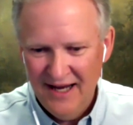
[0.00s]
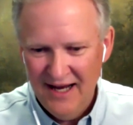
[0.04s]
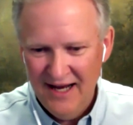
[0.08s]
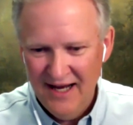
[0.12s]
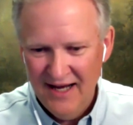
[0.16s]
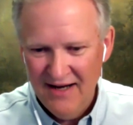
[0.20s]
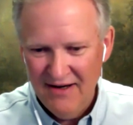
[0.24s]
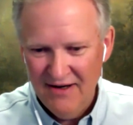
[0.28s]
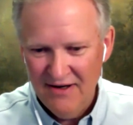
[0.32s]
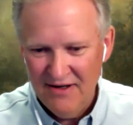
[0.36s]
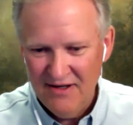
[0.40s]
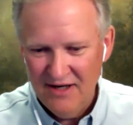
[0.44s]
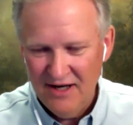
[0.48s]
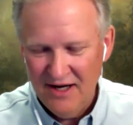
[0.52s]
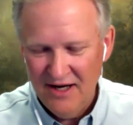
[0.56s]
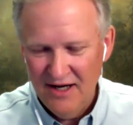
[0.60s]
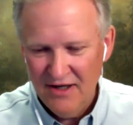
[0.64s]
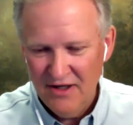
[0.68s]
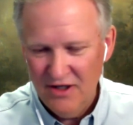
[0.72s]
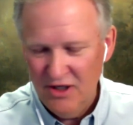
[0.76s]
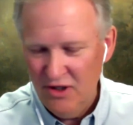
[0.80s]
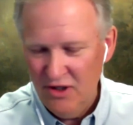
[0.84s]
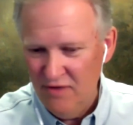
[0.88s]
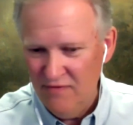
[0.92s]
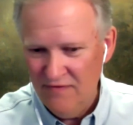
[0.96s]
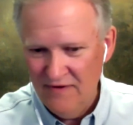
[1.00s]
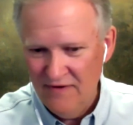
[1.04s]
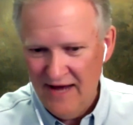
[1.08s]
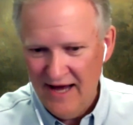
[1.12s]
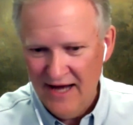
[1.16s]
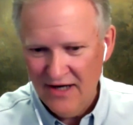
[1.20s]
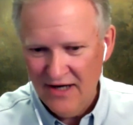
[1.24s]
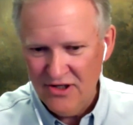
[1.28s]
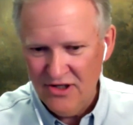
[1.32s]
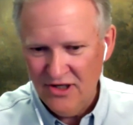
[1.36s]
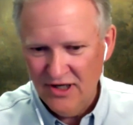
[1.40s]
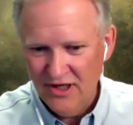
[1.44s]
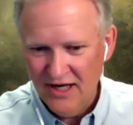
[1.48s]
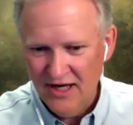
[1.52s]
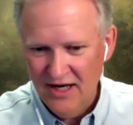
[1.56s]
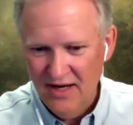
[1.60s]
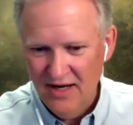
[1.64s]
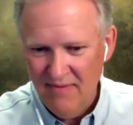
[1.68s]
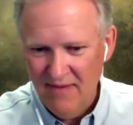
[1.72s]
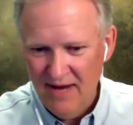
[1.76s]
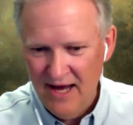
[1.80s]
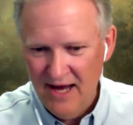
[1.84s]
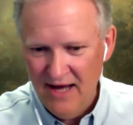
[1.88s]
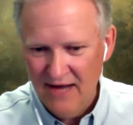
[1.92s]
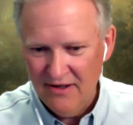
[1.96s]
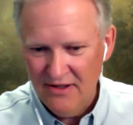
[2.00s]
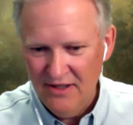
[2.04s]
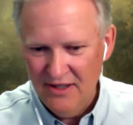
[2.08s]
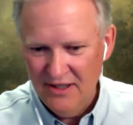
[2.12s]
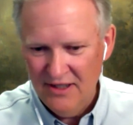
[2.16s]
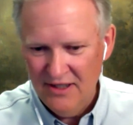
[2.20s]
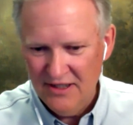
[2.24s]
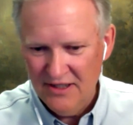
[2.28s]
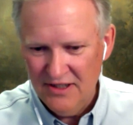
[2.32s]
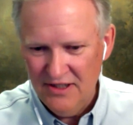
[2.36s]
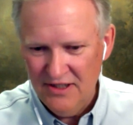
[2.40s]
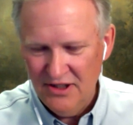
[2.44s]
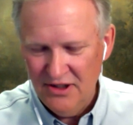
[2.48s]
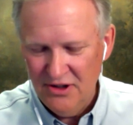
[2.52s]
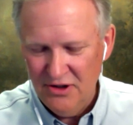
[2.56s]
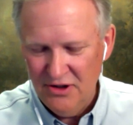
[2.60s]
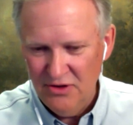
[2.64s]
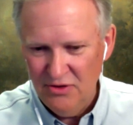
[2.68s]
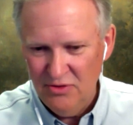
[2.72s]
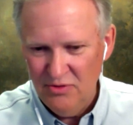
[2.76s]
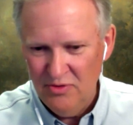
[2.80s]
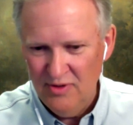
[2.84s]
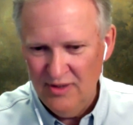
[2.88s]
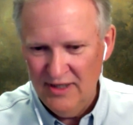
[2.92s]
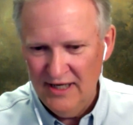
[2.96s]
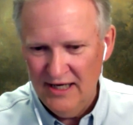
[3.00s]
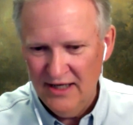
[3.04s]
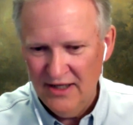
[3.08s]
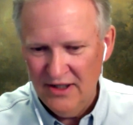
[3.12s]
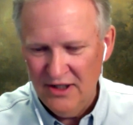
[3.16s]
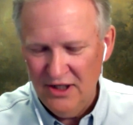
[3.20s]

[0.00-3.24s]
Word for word: and uh, you've actually come out to uh,